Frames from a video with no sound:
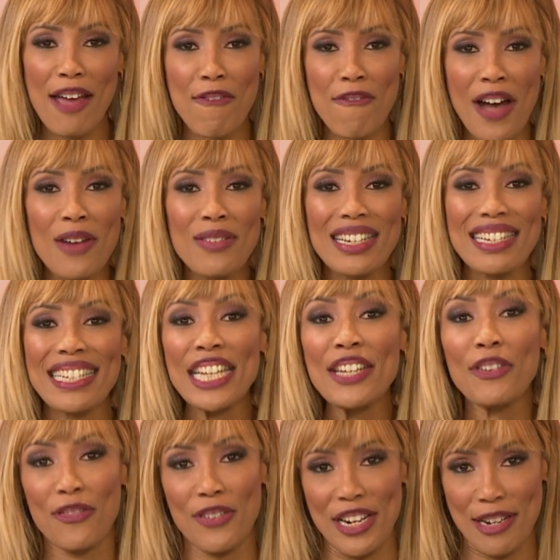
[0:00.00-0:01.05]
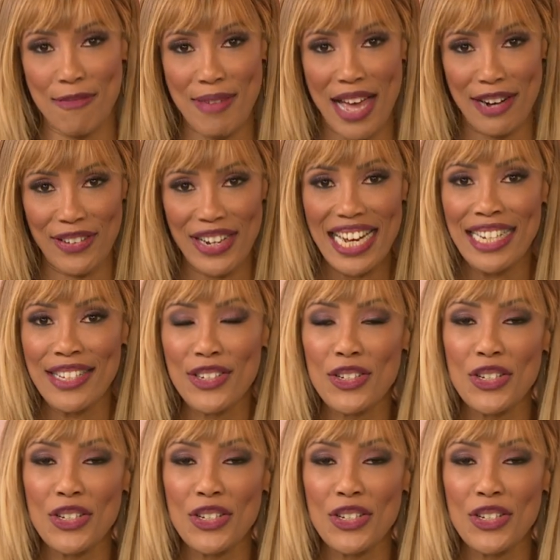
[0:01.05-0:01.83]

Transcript: We have found a diva founder Madiva in